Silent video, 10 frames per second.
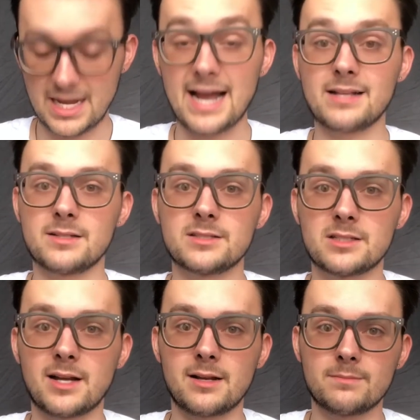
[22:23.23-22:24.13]

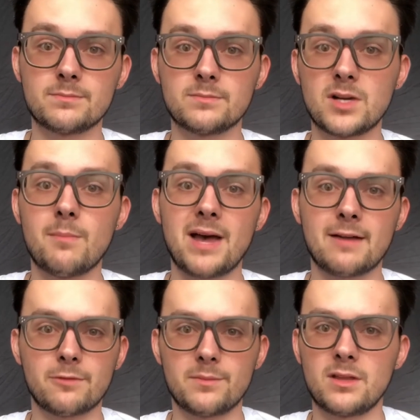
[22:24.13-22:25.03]
island kind of come
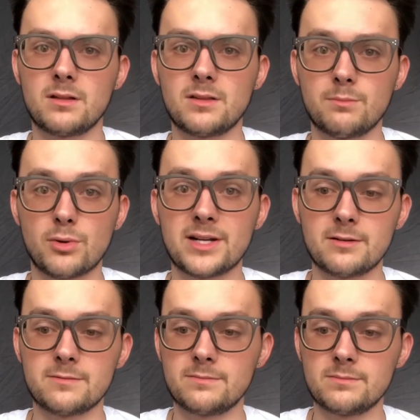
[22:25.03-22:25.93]
back from the brink
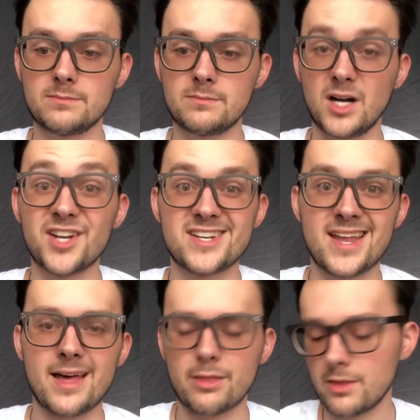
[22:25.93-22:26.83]
of
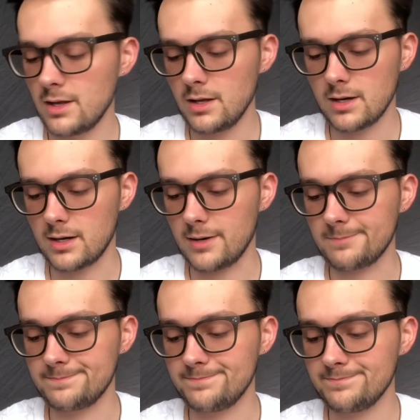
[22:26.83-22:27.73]
undeath,
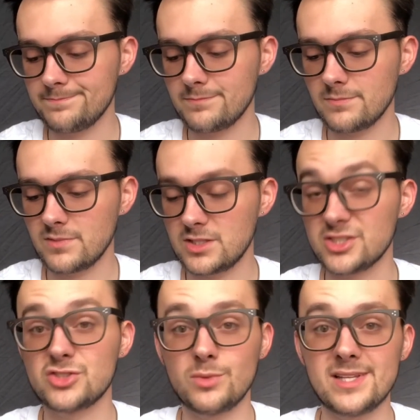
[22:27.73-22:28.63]
to
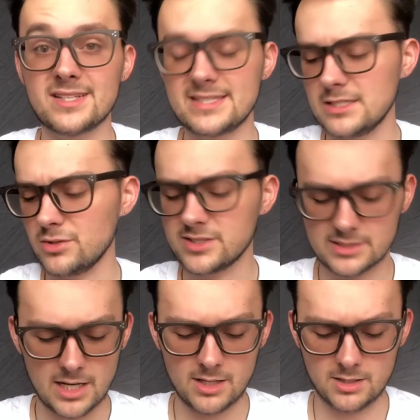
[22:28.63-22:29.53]
sweeten the deal, the
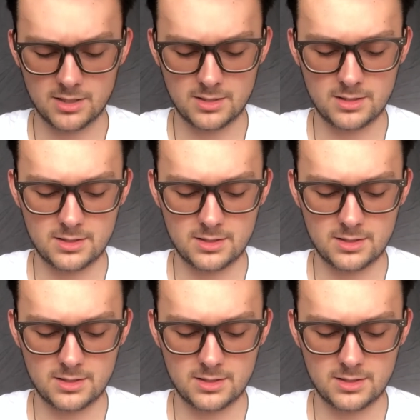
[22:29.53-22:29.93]
scholar